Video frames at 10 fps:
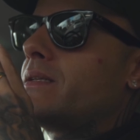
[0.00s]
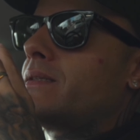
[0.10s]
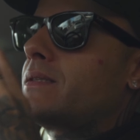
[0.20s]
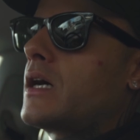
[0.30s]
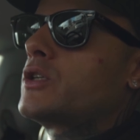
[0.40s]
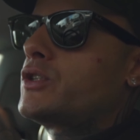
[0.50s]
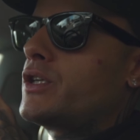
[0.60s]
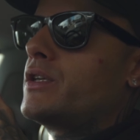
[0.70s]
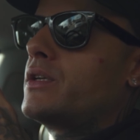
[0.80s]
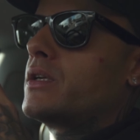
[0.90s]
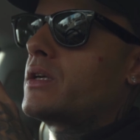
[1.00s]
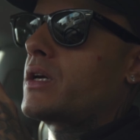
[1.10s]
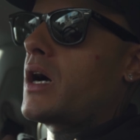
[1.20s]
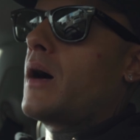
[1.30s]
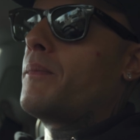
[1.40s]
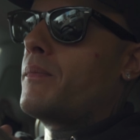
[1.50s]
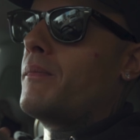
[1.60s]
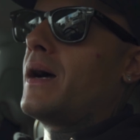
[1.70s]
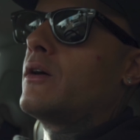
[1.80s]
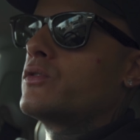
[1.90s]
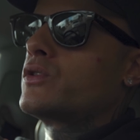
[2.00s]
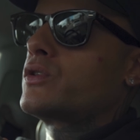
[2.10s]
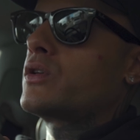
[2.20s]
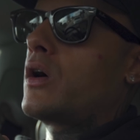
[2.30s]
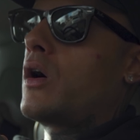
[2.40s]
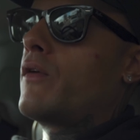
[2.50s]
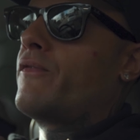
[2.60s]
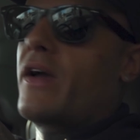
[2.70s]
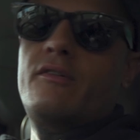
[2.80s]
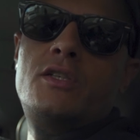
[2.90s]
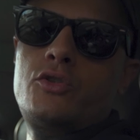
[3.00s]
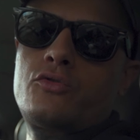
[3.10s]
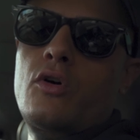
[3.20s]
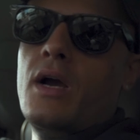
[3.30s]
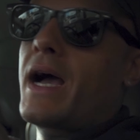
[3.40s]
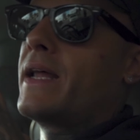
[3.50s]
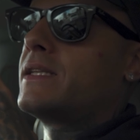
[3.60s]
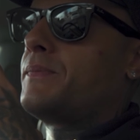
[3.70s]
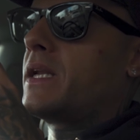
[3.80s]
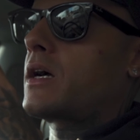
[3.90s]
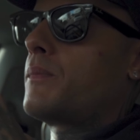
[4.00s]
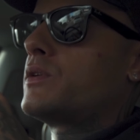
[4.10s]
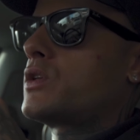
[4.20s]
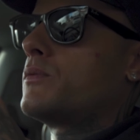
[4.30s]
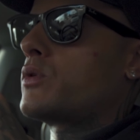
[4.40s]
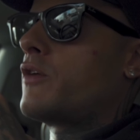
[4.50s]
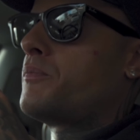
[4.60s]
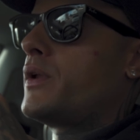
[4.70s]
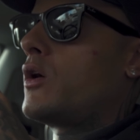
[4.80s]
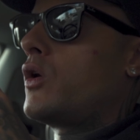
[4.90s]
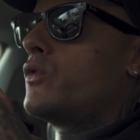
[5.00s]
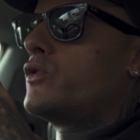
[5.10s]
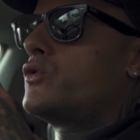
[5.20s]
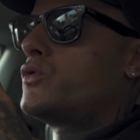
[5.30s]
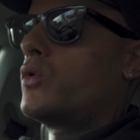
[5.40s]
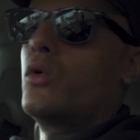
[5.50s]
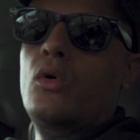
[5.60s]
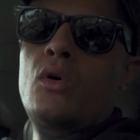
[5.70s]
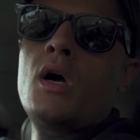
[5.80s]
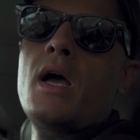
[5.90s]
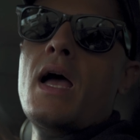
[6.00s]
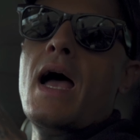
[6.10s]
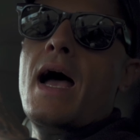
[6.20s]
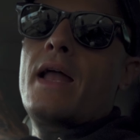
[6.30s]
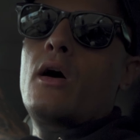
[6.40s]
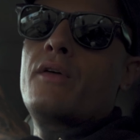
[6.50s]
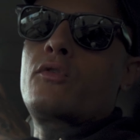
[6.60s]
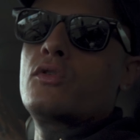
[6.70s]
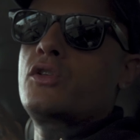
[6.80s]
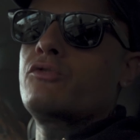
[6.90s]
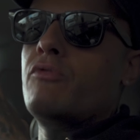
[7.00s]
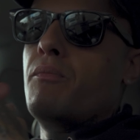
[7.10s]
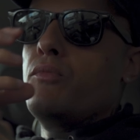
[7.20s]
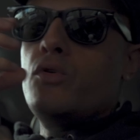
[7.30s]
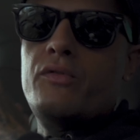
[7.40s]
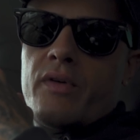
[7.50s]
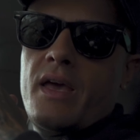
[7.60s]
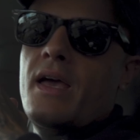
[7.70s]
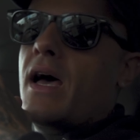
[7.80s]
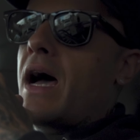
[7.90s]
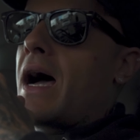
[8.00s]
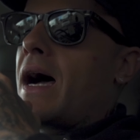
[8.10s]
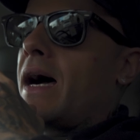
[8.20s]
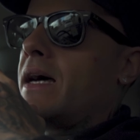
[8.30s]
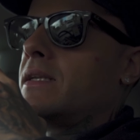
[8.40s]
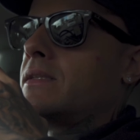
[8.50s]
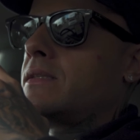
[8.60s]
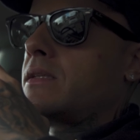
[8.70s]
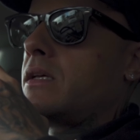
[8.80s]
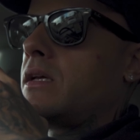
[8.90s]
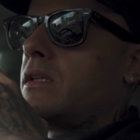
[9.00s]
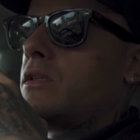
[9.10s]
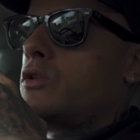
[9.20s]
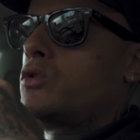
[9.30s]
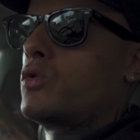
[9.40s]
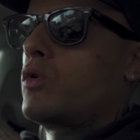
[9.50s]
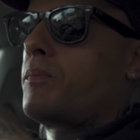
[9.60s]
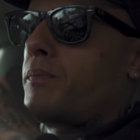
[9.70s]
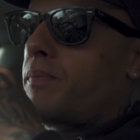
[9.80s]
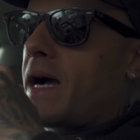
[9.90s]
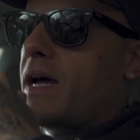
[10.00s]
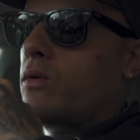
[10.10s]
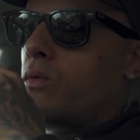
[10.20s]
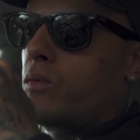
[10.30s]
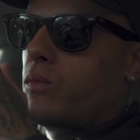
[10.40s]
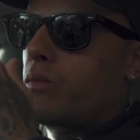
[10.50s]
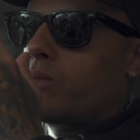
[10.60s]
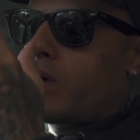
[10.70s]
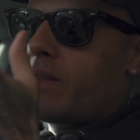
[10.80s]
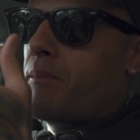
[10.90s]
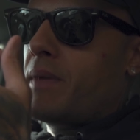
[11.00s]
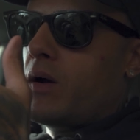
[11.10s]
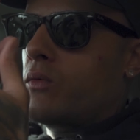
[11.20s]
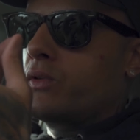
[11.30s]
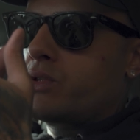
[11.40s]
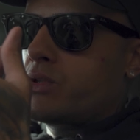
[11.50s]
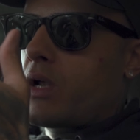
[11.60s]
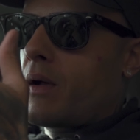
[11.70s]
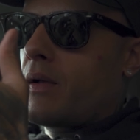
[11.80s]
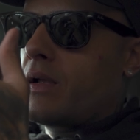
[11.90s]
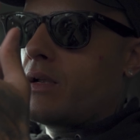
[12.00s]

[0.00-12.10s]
suction cup mounts are very strong, and there's been a couple of times where I've put it on the door and I've gone to remove it, and the door panel, like the metal, was like